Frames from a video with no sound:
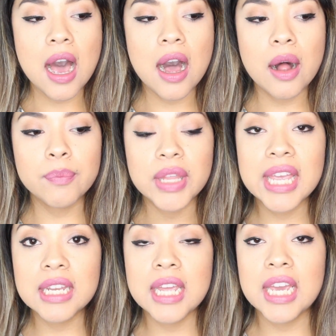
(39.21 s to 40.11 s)
um,
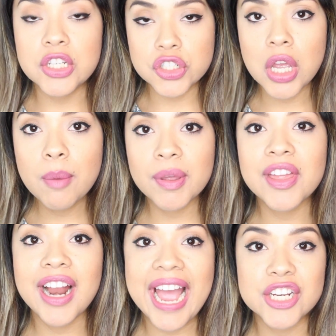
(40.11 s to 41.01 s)
in Asia. But
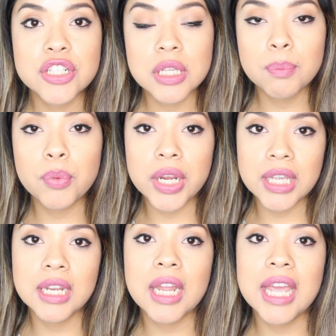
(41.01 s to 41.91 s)
they're actually
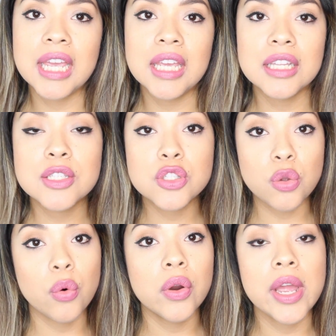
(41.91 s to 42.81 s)
bringing a
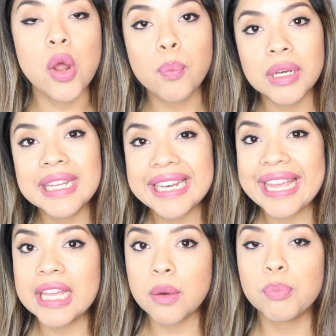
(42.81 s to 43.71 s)
store and opening
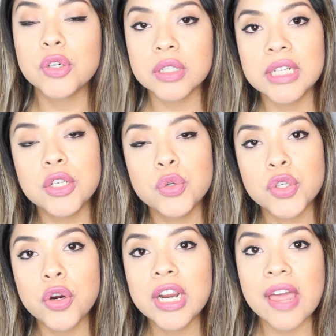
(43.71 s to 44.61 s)
in Brooklyn, New
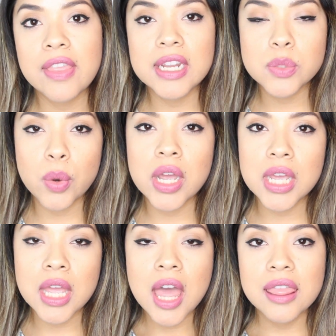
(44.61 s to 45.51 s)
York. And that is
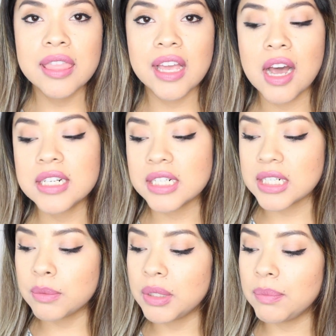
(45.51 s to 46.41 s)
why they
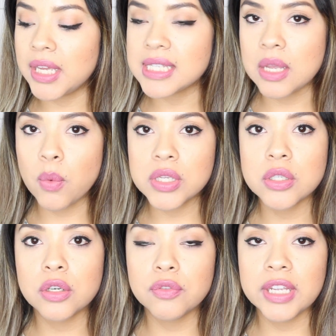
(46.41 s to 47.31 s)
contacted me because they want
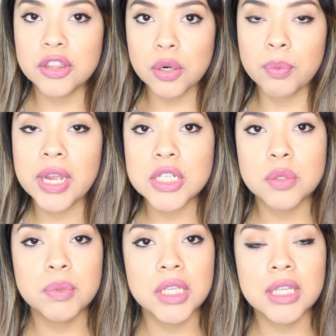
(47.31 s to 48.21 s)
sort of like their brand
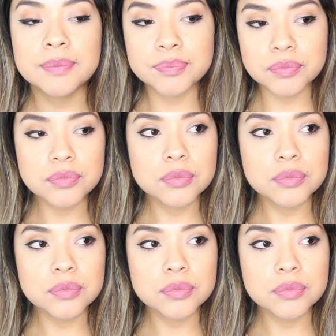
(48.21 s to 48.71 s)
to be